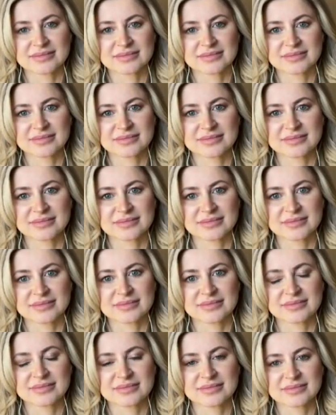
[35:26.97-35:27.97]

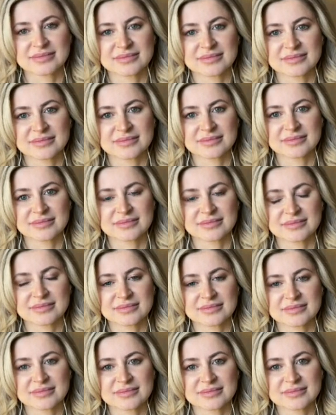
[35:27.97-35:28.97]

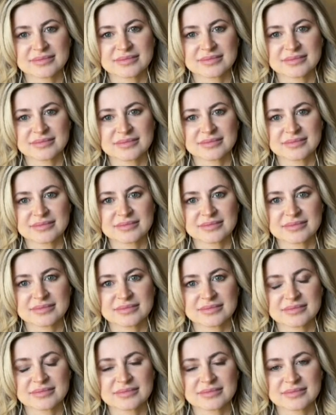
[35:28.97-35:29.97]

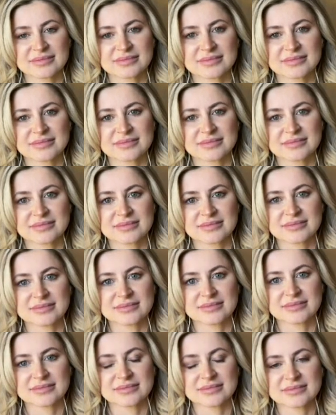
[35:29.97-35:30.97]

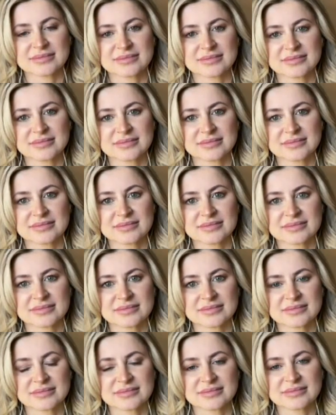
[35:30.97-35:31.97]

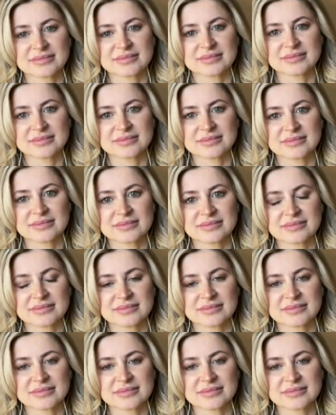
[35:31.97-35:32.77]
(not speaking)